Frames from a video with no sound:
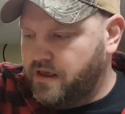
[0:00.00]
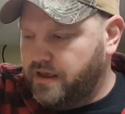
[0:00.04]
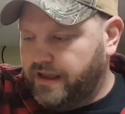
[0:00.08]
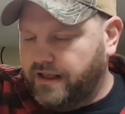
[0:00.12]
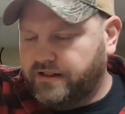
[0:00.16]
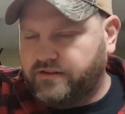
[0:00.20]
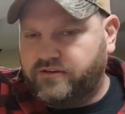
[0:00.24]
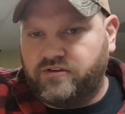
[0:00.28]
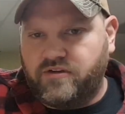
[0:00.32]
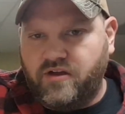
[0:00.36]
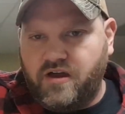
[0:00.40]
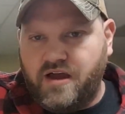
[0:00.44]

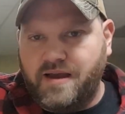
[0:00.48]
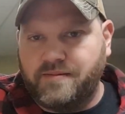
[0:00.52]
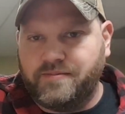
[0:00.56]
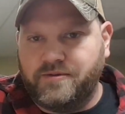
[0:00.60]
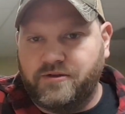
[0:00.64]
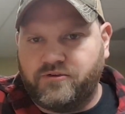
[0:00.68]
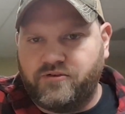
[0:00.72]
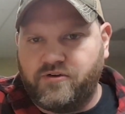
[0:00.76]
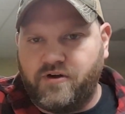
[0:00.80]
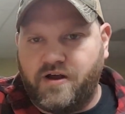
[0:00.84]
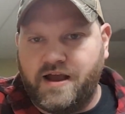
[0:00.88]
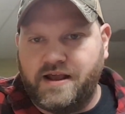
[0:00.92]
it's time
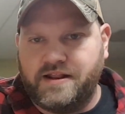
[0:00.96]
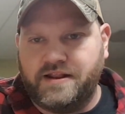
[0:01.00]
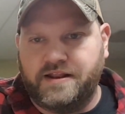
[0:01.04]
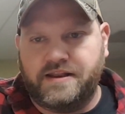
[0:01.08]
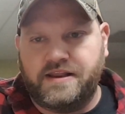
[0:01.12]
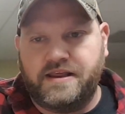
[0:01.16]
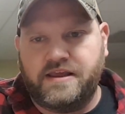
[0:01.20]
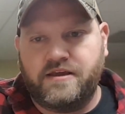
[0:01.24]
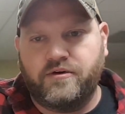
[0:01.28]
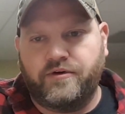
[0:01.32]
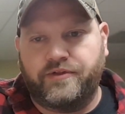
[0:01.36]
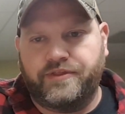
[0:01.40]
to try and
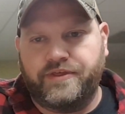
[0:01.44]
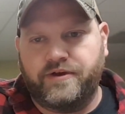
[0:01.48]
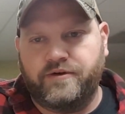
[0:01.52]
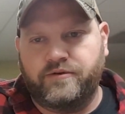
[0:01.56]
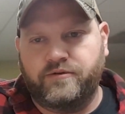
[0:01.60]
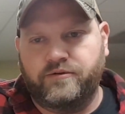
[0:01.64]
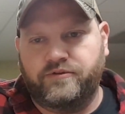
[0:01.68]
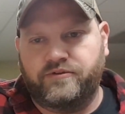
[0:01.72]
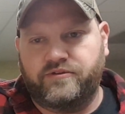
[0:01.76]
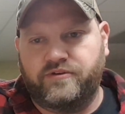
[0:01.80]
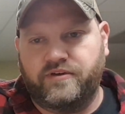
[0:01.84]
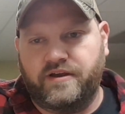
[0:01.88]
anneal
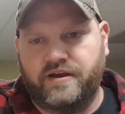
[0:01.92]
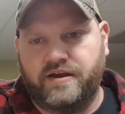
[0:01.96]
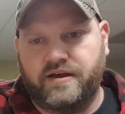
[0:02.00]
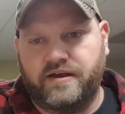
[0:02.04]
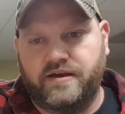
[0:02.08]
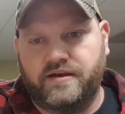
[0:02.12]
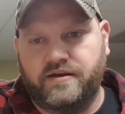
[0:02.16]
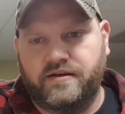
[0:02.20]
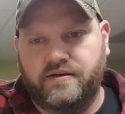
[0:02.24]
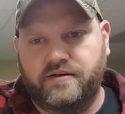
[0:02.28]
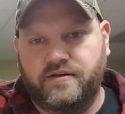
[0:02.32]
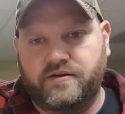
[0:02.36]
those
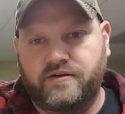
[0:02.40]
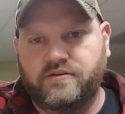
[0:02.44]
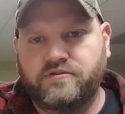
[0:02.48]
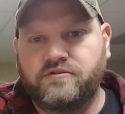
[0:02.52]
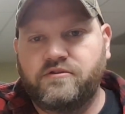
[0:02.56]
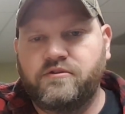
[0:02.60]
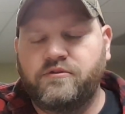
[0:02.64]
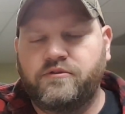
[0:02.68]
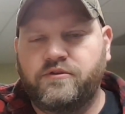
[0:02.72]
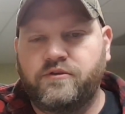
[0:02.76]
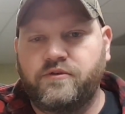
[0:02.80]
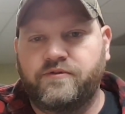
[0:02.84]

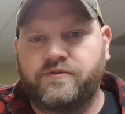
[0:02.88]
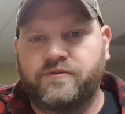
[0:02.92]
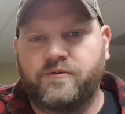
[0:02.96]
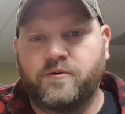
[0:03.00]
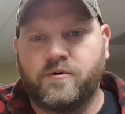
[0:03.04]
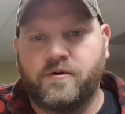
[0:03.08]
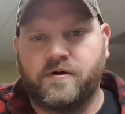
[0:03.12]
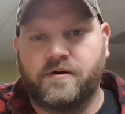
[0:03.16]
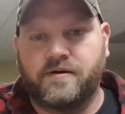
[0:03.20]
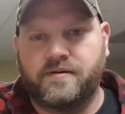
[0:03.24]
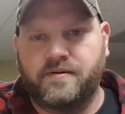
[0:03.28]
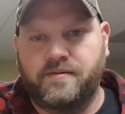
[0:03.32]

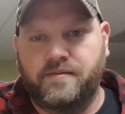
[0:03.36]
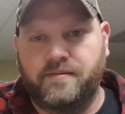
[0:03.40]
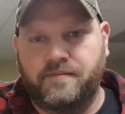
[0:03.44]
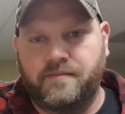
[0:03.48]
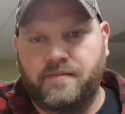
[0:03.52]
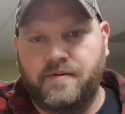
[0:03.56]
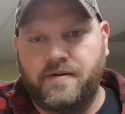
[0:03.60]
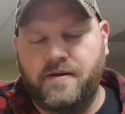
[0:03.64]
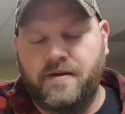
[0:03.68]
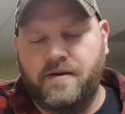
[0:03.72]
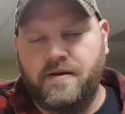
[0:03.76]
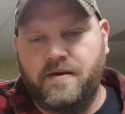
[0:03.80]
224
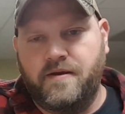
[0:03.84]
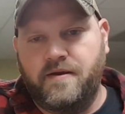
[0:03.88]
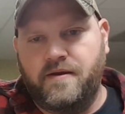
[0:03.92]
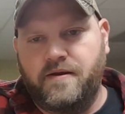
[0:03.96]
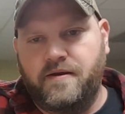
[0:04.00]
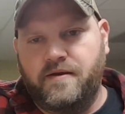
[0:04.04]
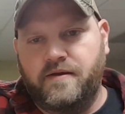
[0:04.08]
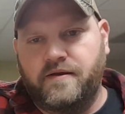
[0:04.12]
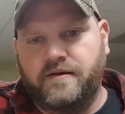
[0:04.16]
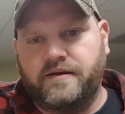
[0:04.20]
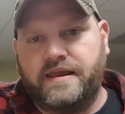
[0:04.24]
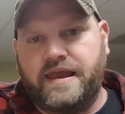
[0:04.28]

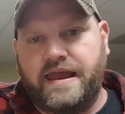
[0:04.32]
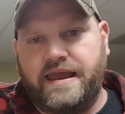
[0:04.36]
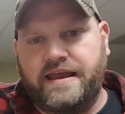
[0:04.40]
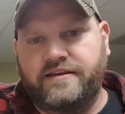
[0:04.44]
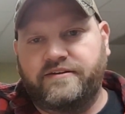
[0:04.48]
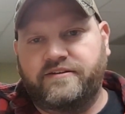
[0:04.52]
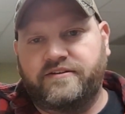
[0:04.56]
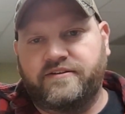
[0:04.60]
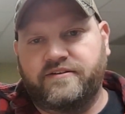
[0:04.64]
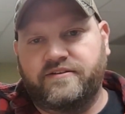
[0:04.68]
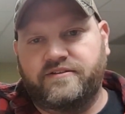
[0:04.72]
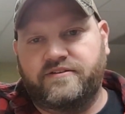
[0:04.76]

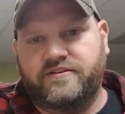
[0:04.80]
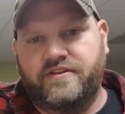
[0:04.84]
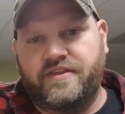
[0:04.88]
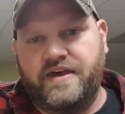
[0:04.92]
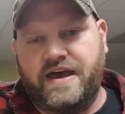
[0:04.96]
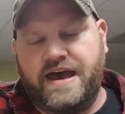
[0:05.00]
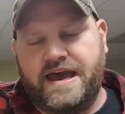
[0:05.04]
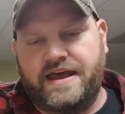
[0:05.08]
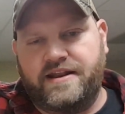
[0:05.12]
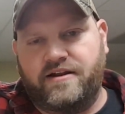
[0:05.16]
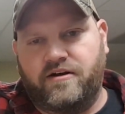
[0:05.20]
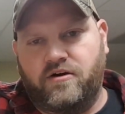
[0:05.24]
cases
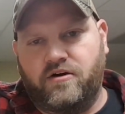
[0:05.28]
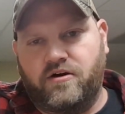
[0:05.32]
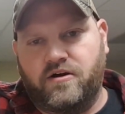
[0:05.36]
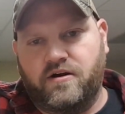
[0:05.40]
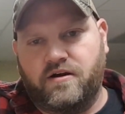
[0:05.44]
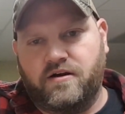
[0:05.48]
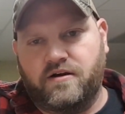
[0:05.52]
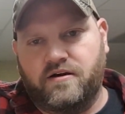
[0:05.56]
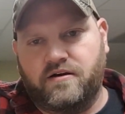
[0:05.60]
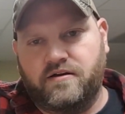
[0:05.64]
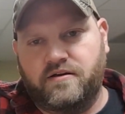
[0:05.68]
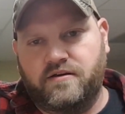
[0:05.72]
that
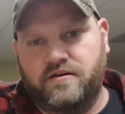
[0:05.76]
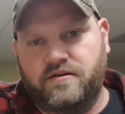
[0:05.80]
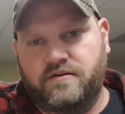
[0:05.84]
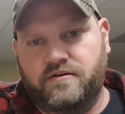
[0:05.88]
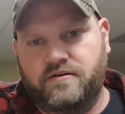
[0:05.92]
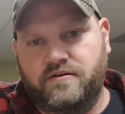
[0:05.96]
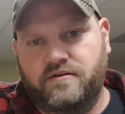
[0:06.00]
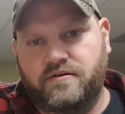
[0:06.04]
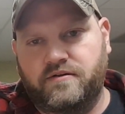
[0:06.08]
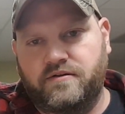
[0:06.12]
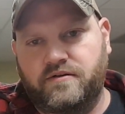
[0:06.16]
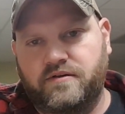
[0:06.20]
are
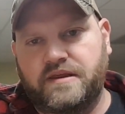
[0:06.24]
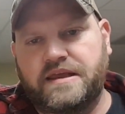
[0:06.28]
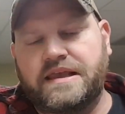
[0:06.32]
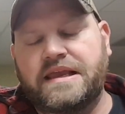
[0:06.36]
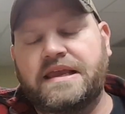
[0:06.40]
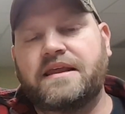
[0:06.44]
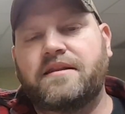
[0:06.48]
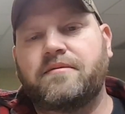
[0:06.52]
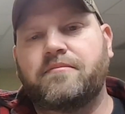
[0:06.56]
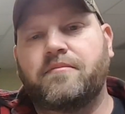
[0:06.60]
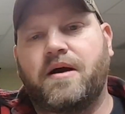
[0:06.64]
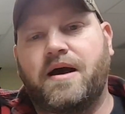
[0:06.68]

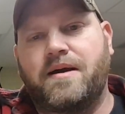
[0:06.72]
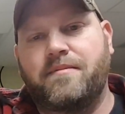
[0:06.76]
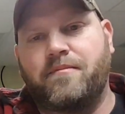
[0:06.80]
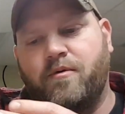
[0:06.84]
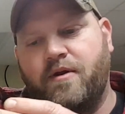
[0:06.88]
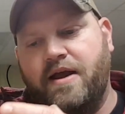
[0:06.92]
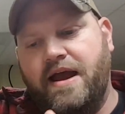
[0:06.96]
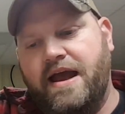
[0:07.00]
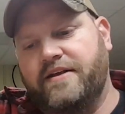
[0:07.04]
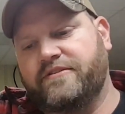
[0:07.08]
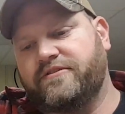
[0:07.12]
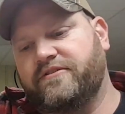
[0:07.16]
in my
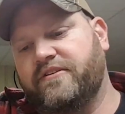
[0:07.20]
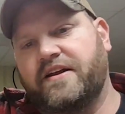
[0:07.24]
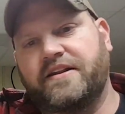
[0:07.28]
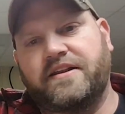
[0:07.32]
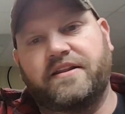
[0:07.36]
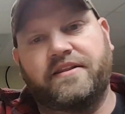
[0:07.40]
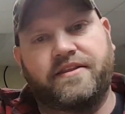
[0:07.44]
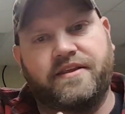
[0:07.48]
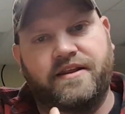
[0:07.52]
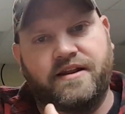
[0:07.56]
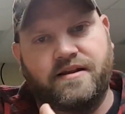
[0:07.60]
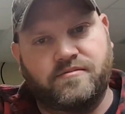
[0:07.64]
brass
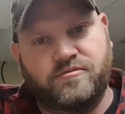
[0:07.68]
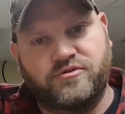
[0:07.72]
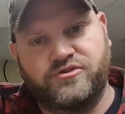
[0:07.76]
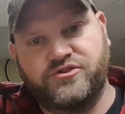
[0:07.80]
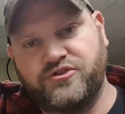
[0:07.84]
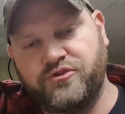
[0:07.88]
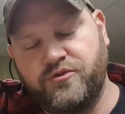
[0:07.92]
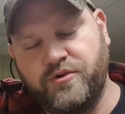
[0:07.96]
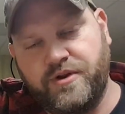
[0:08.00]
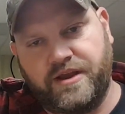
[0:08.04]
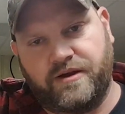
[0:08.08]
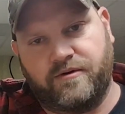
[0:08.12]
study that I'm
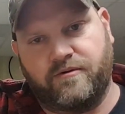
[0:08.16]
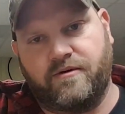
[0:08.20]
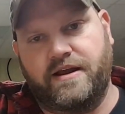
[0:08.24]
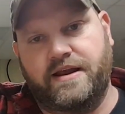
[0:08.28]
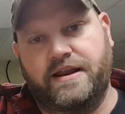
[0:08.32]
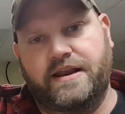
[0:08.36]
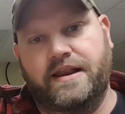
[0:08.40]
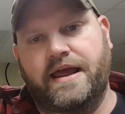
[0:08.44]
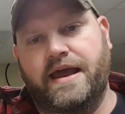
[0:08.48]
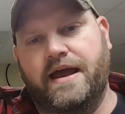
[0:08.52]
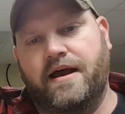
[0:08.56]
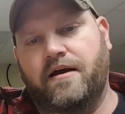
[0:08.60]
shooting
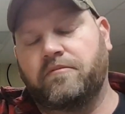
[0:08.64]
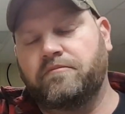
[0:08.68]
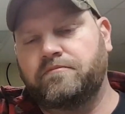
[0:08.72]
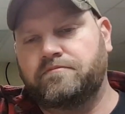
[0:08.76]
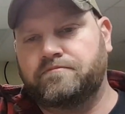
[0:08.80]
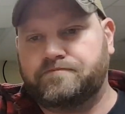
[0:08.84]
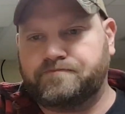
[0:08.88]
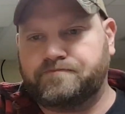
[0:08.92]
right now.